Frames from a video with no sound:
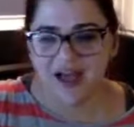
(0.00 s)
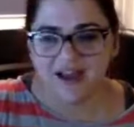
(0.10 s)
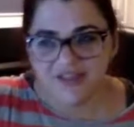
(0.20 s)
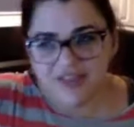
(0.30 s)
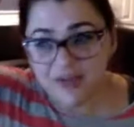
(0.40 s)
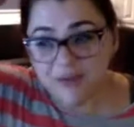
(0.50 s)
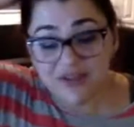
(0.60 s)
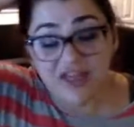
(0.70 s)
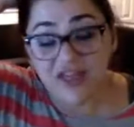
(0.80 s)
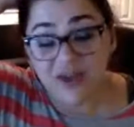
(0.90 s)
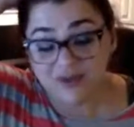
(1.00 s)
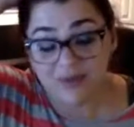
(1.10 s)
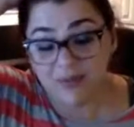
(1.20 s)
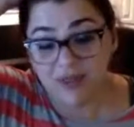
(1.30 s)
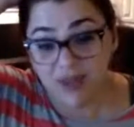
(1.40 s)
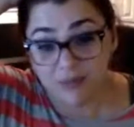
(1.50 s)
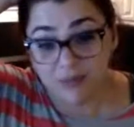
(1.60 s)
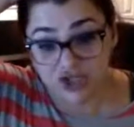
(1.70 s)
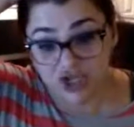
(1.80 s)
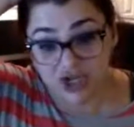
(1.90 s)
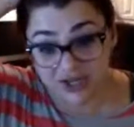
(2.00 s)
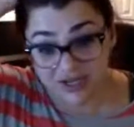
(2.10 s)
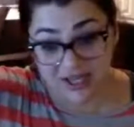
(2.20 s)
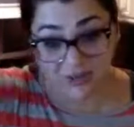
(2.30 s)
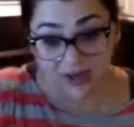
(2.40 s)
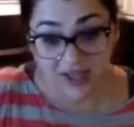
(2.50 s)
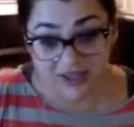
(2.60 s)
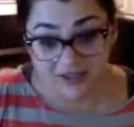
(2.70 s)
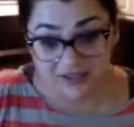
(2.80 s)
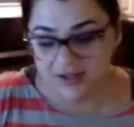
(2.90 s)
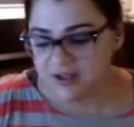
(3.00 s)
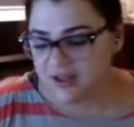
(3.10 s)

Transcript: I thought it was going to be a lot mushier, and I didn't think he would like it.